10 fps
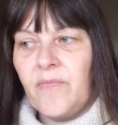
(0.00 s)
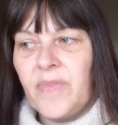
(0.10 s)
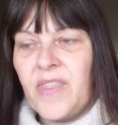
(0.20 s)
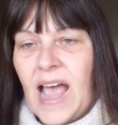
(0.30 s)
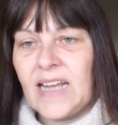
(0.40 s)

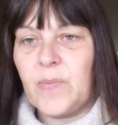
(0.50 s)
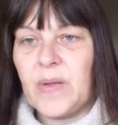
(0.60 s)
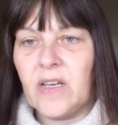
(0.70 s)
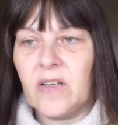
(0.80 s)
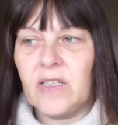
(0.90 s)
that,
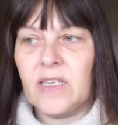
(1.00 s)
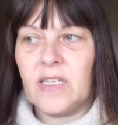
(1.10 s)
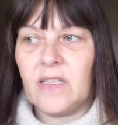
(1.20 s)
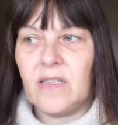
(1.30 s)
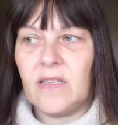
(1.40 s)

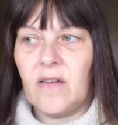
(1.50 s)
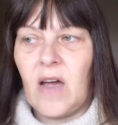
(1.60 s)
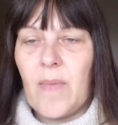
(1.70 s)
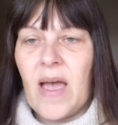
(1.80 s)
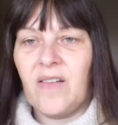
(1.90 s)
because
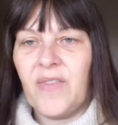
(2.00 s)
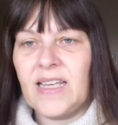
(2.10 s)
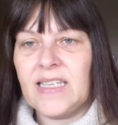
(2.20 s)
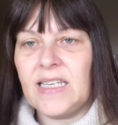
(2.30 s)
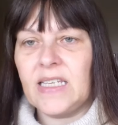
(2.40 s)
I'm out of
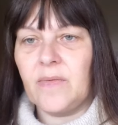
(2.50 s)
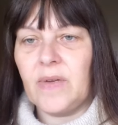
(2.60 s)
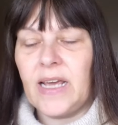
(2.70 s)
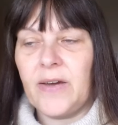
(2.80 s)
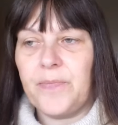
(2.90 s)
that
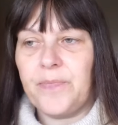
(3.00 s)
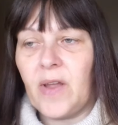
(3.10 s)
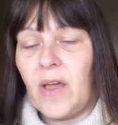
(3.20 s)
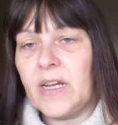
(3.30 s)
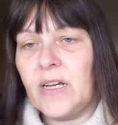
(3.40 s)
system now.
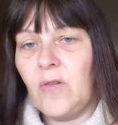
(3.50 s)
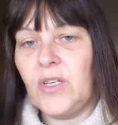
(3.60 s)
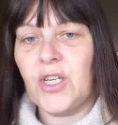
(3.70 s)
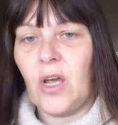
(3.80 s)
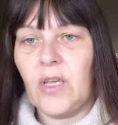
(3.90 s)
I can only
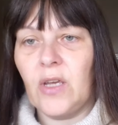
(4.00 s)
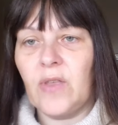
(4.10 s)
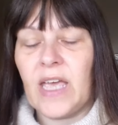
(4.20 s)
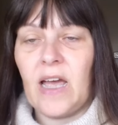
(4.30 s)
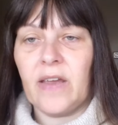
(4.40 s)
show you
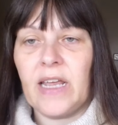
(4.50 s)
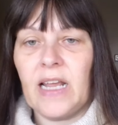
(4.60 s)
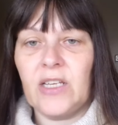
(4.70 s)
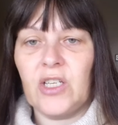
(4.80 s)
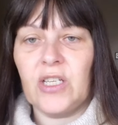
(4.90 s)
the
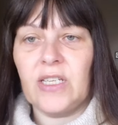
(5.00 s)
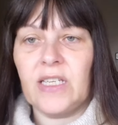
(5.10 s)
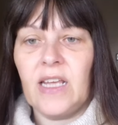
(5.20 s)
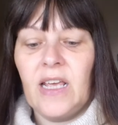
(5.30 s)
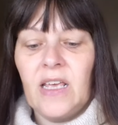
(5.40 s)

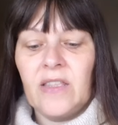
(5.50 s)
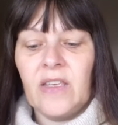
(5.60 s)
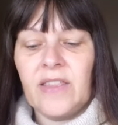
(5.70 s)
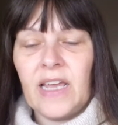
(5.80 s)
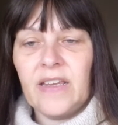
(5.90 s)
calculations
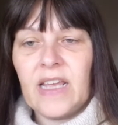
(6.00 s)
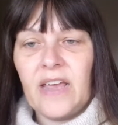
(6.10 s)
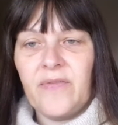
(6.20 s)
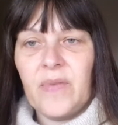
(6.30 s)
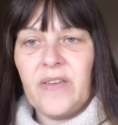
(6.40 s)
that they
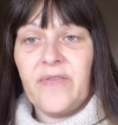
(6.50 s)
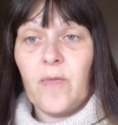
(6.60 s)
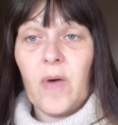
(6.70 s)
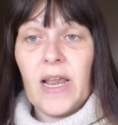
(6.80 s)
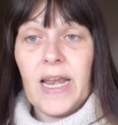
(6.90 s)
gave me
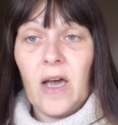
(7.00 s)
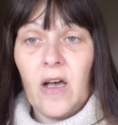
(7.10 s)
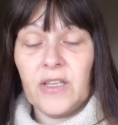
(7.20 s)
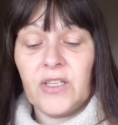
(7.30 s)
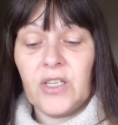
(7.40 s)
for my
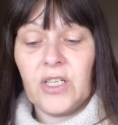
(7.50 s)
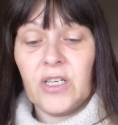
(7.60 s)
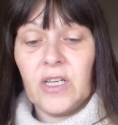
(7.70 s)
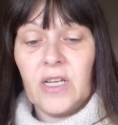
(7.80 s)
last